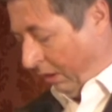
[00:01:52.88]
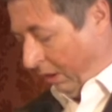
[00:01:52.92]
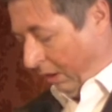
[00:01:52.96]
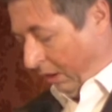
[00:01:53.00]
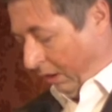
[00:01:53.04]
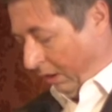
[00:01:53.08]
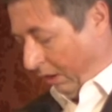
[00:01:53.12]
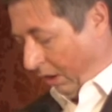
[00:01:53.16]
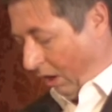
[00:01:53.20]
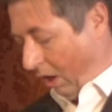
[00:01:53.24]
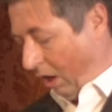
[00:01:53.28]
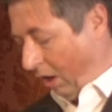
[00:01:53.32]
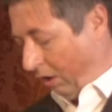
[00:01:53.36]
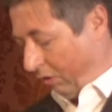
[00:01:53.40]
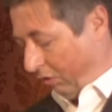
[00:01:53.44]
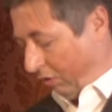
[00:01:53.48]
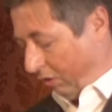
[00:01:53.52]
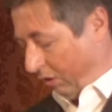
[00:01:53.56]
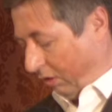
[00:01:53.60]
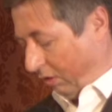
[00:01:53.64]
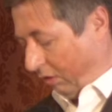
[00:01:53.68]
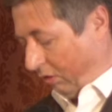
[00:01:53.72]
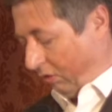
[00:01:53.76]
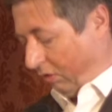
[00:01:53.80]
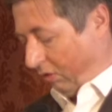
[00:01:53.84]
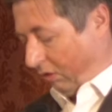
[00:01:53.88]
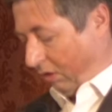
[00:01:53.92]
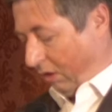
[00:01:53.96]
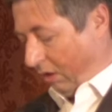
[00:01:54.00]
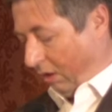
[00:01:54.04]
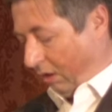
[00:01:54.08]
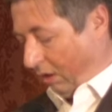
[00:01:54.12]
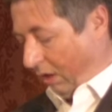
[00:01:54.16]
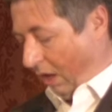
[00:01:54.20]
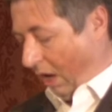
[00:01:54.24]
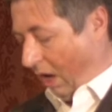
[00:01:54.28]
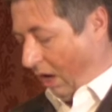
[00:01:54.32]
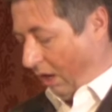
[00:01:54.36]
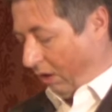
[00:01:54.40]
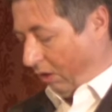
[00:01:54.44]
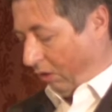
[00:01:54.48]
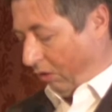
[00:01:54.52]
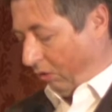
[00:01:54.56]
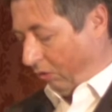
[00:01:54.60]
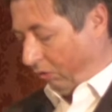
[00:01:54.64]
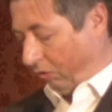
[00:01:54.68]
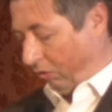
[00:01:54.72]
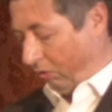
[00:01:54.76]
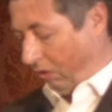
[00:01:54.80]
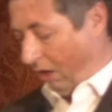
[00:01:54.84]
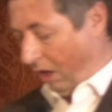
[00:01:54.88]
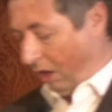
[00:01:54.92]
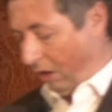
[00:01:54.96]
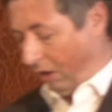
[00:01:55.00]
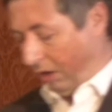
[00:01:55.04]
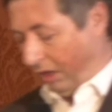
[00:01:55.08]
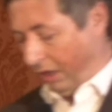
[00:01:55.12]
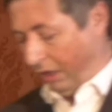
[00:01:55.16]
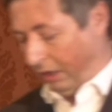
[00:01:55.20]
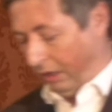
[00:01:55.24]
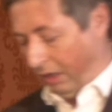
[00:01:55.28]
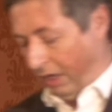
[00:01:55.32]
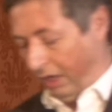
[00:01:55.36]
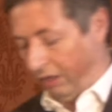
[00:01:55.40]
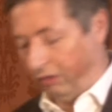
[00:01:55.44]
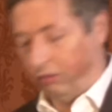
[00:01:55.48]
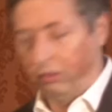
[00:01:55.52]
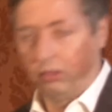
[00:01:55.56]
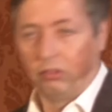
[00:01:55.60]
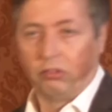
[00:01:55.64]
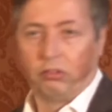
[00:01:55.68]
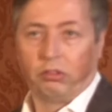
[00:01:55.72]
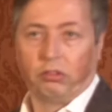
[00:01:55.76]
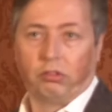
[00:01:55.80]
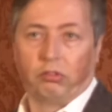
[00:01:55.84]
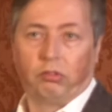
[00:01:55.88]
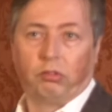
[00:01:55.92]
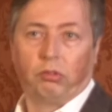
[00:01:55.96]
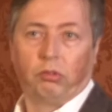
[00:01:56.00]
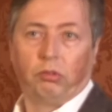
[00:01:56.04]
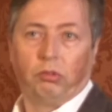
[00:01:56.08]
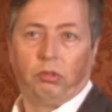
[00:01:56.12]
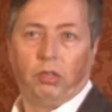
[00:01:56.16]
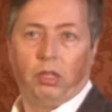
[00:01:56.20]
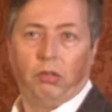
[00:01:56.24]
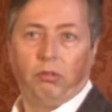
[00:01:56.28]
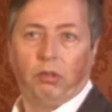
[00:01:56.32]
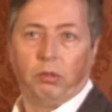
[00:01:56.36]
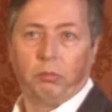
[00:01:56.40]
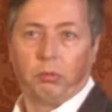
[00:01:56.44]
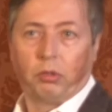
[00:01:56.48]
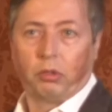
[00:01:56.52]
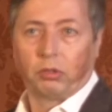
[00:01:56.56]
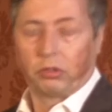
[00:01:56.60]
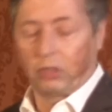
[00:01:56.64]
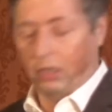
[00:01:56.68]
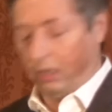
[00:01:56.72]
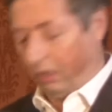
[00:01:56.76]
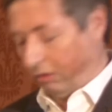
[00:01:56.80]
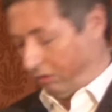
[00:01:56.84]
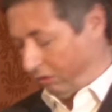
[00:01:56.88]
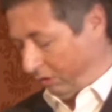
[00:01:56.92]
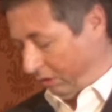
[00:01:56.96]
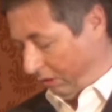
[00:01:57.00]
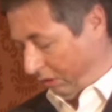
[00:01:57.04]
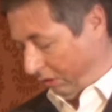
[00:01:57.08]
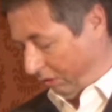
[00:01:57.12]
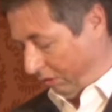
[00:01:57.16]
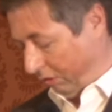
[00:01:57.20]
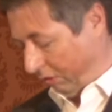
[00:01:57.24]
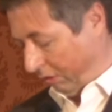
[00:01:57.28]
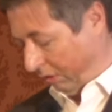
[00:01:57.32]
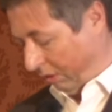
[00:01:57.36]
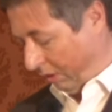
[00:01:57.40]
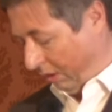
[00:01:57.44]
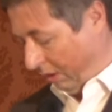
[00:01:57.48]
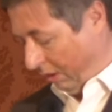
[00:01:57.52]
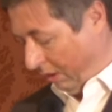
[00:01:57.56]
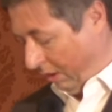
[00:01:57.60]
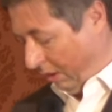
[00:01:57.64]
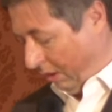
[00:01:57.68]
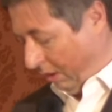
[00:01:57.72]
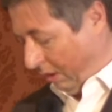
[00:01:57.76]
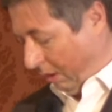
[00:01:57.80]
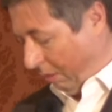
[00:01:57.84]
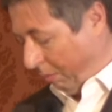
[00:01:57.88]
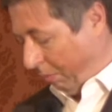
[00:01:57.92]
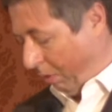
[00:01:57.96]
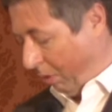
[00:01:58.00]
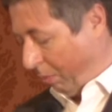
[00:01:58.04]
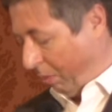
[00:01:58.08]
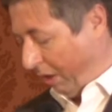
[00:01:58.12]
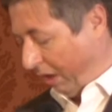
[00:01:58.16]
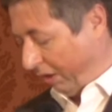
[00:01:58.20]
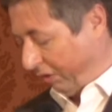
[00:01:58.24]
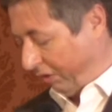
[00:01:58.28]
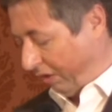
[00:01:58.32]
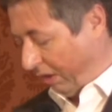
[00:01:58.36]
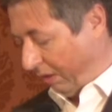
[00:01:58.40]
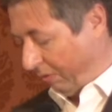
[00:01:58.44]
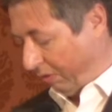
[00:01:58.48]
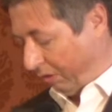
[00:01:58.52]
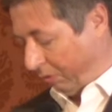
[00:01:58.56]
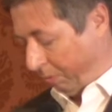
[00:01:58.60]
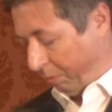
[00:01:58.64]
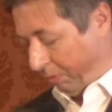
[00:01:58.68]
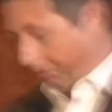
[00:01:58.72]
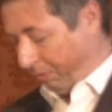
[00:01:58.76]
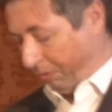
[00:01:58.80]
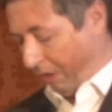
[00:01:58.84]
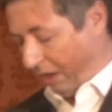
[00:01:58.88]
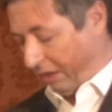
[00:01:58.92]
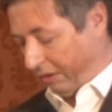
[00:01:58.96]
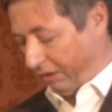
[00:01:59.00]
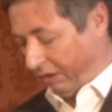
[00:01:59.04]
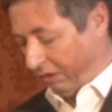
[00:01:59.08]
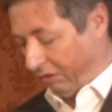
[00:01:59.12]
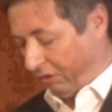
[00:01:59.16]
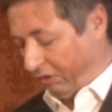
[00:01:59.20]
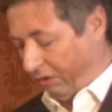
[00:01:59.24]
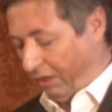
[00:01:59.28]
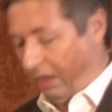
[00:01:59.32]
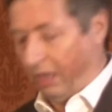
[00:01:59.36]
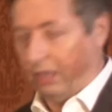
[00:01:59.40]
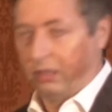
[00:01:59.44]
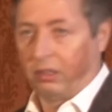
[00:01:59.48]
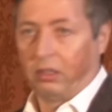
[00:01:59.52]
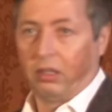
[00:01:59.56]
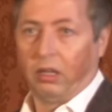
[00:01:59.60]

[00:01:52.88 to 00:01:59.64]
The auctions are used to allocate licenses to TV broadcasters, mobile service providers, and the